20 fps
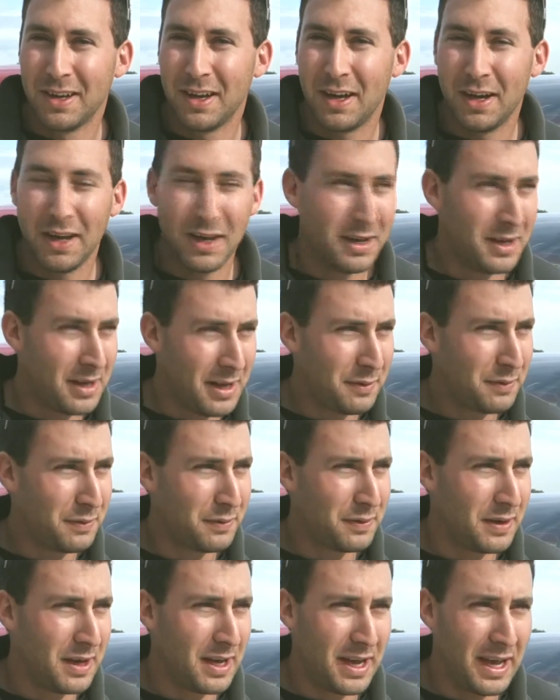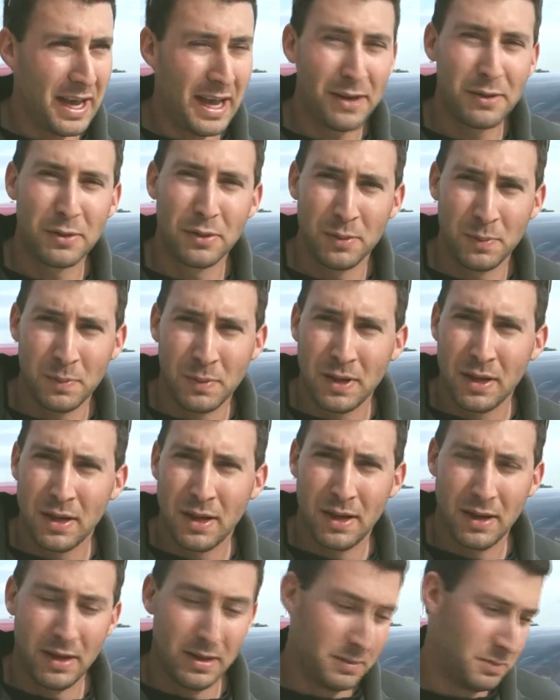I had enough headroom
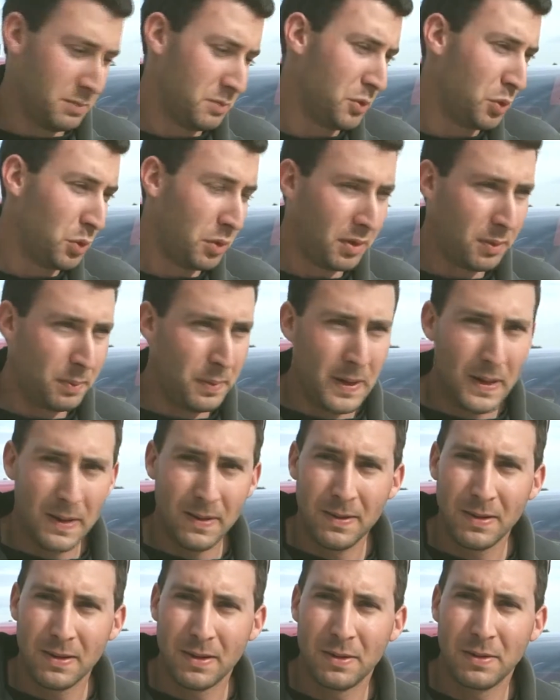to spare.